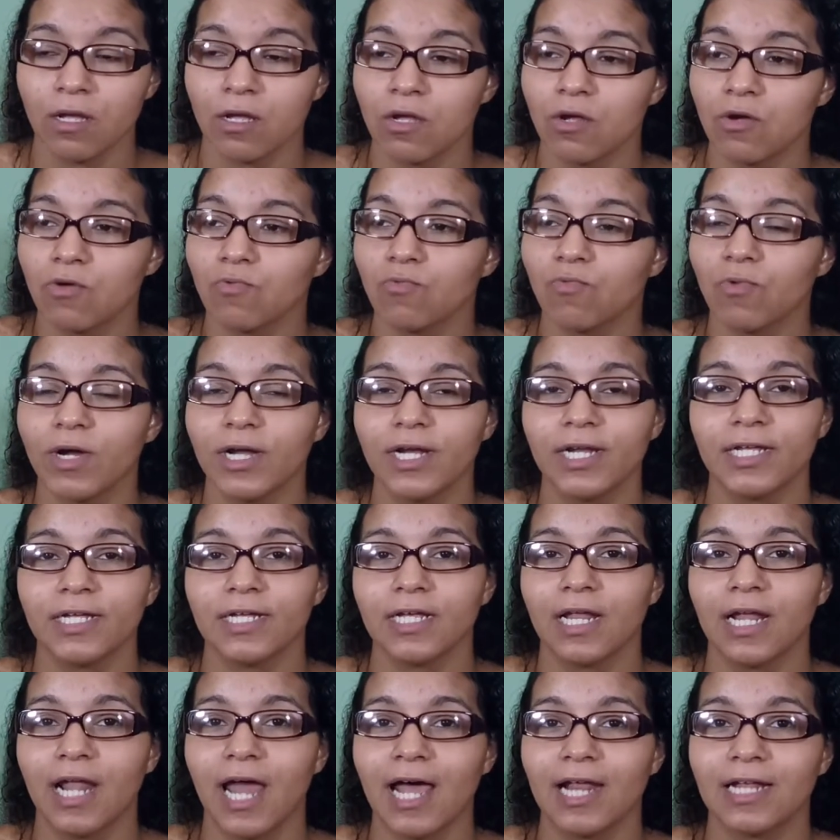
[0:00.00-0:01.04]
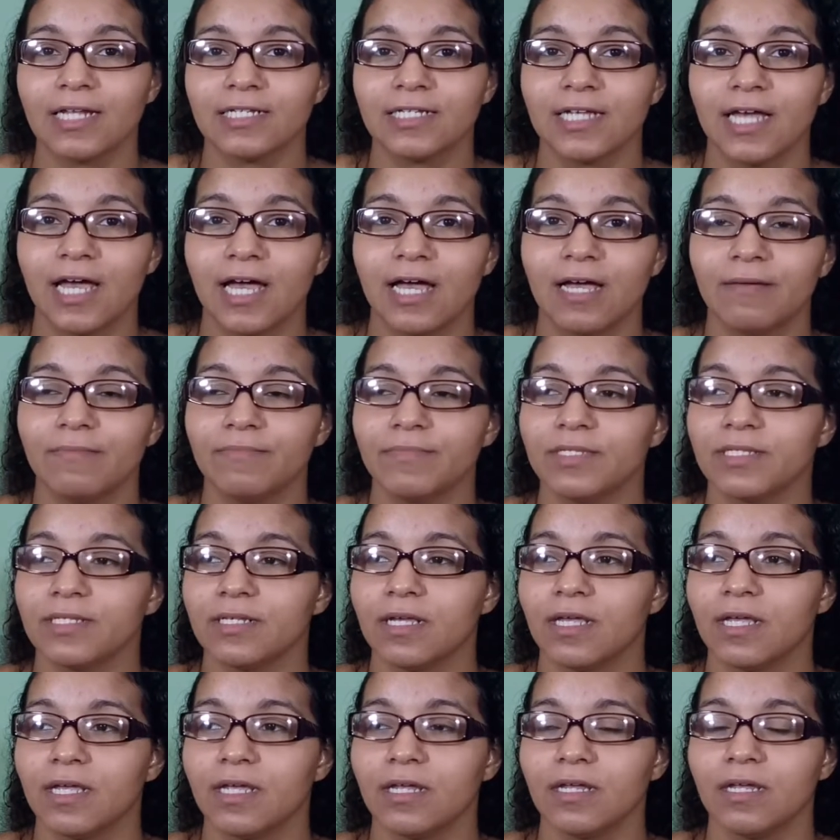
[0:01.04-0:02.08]
Running, a lot of times,
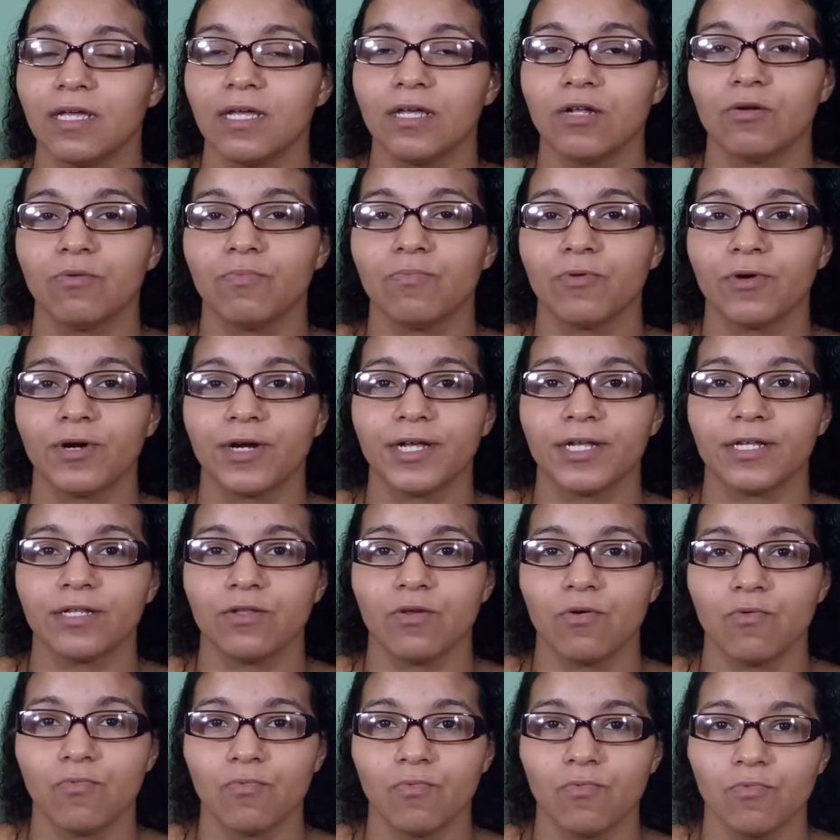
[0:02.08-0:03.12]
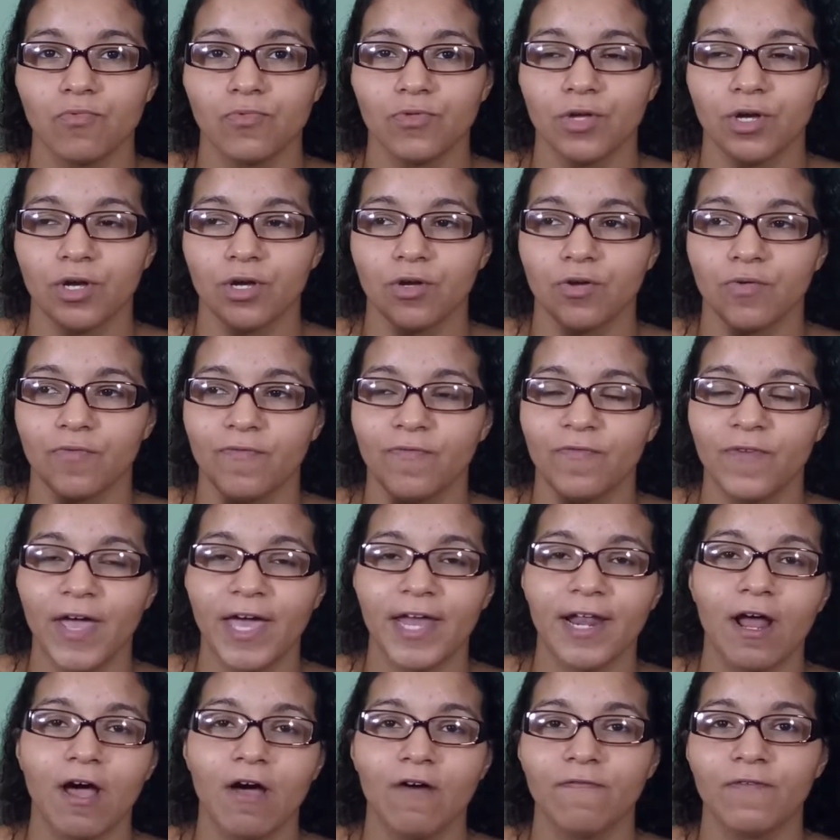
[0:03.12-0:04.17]
it'll bring the fat
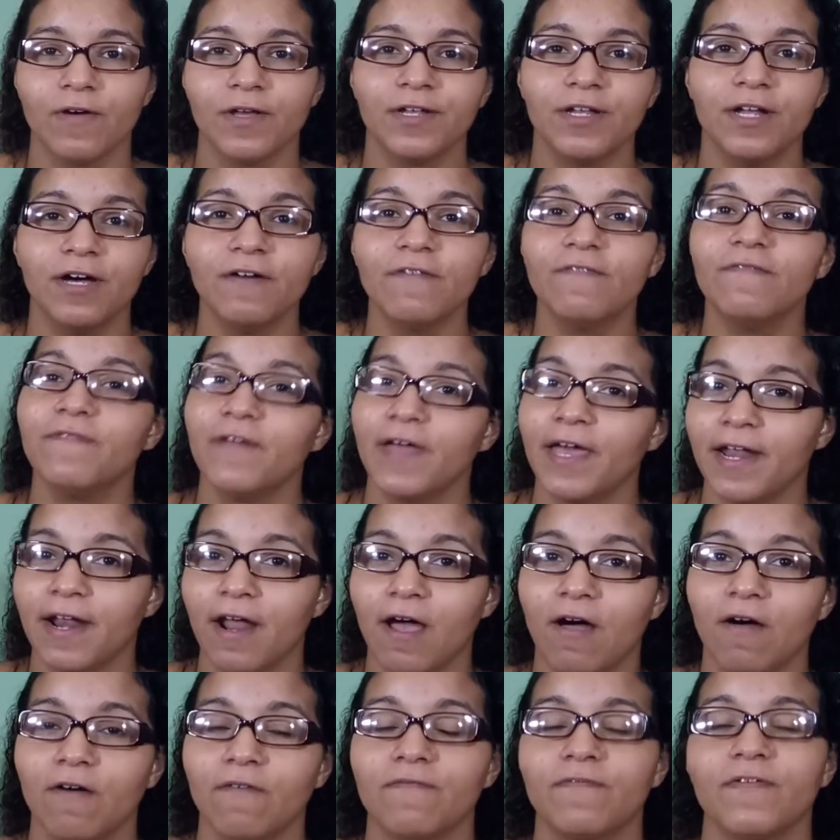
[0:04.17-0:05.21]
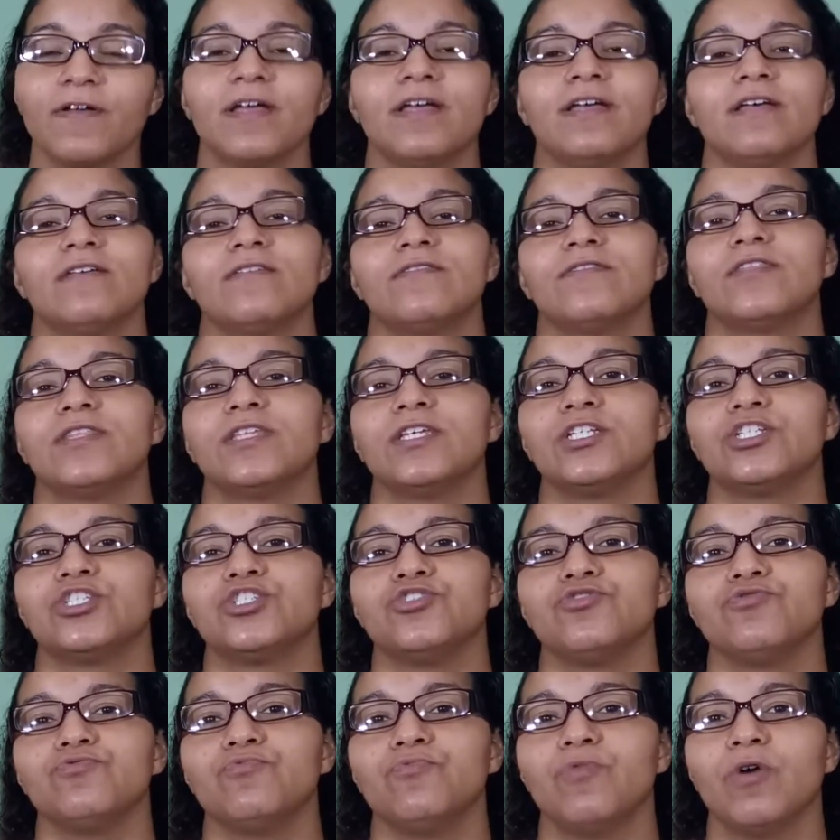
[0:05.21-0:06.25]
off, enough fat off that
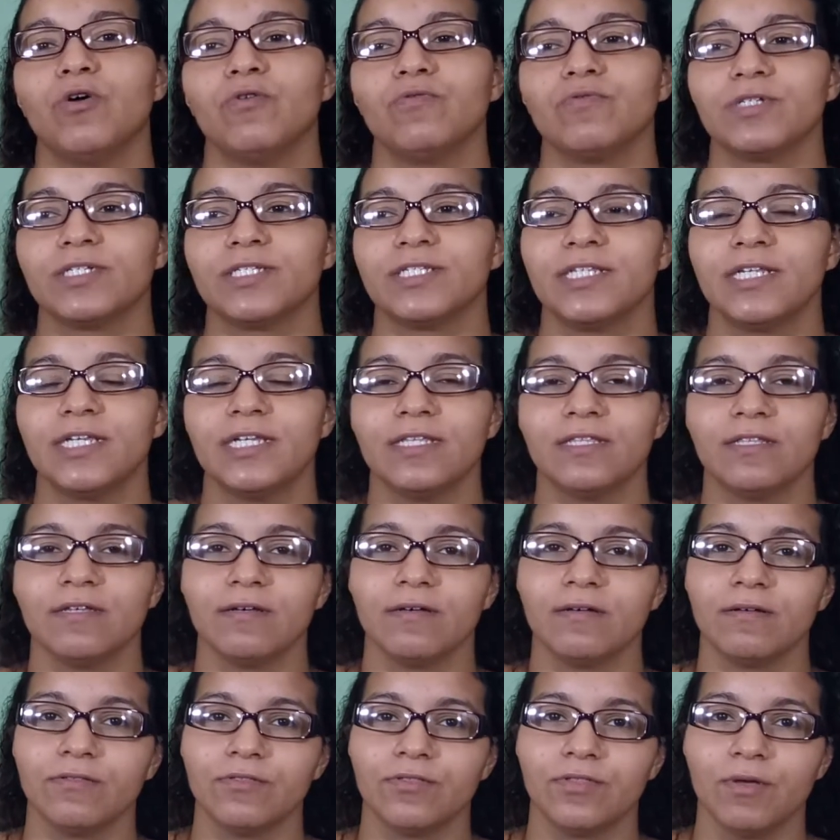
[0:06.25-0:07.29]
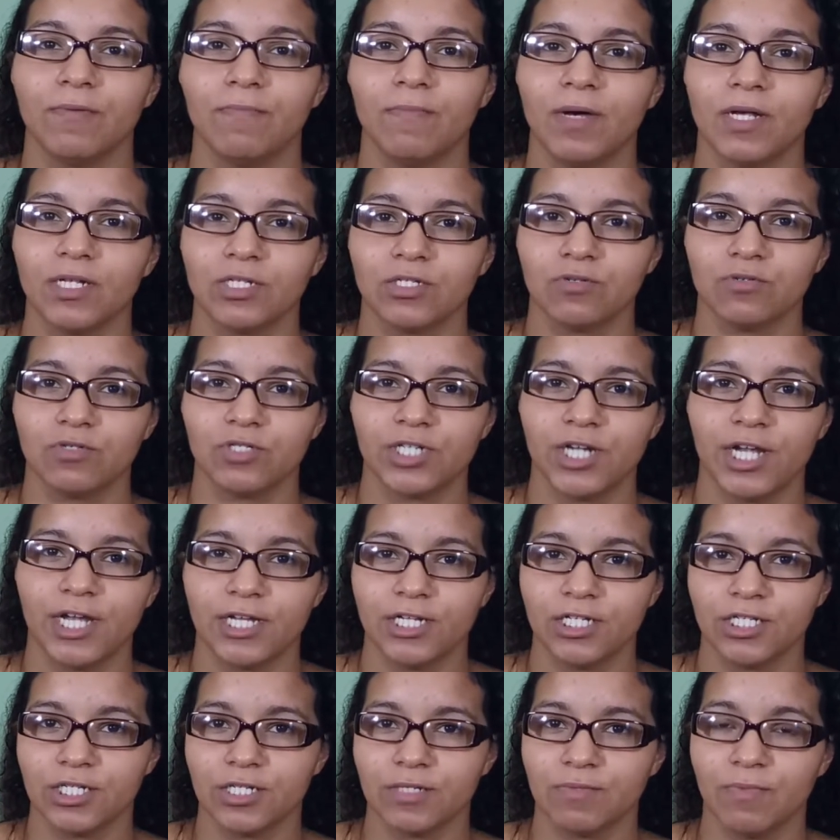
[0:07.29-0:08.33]
you won't see the muscle change
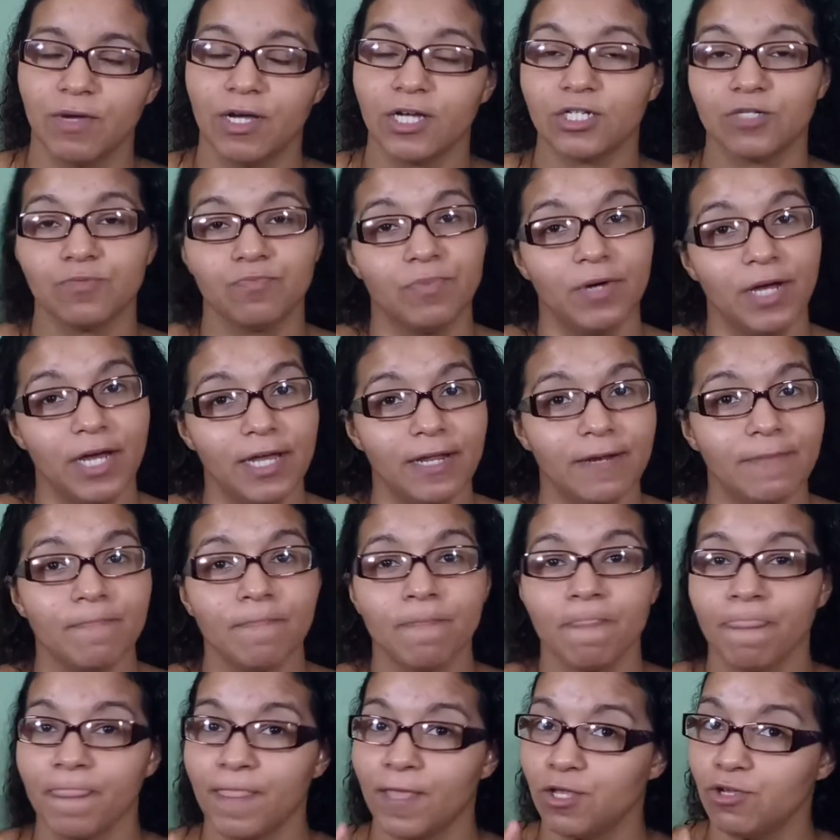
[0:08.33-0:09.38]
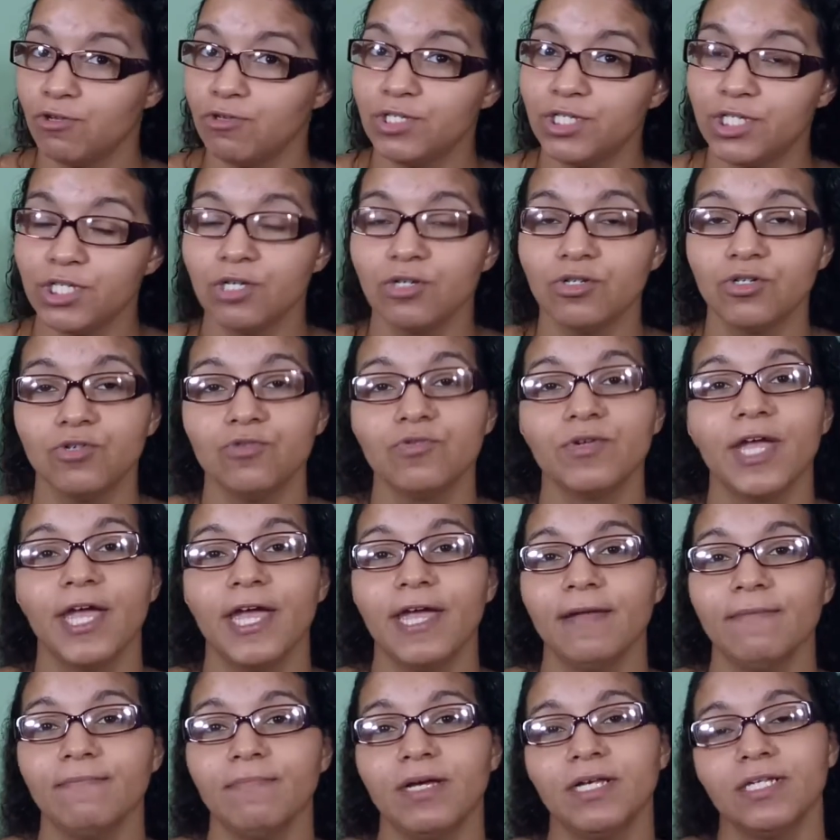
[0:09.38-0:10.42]
as much. But you still do
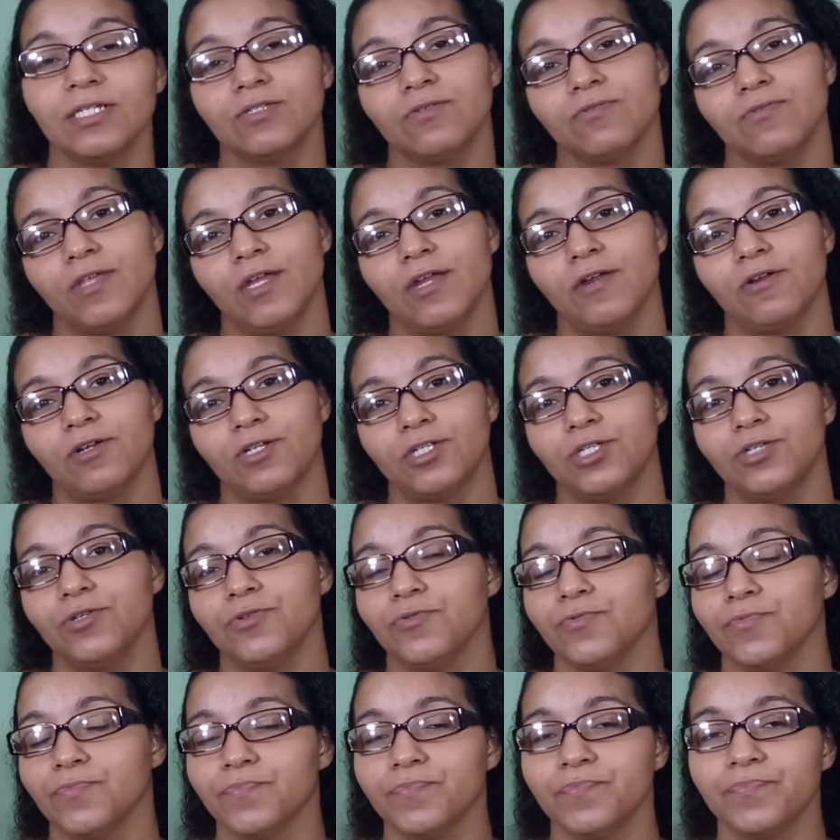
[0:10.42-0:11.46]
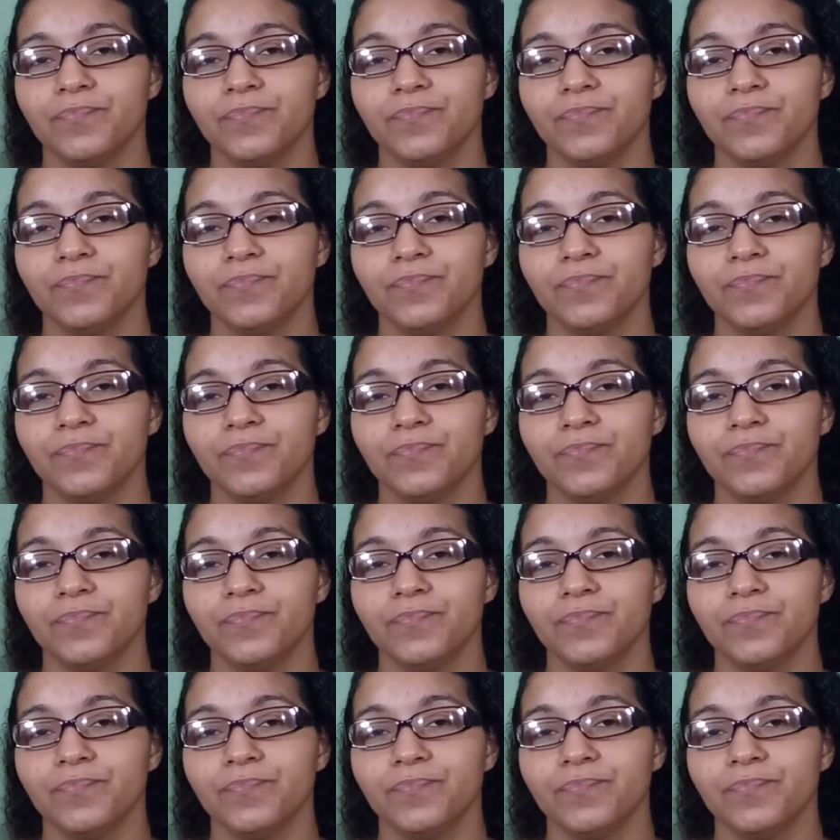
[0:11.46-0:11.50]
gain muscle there too.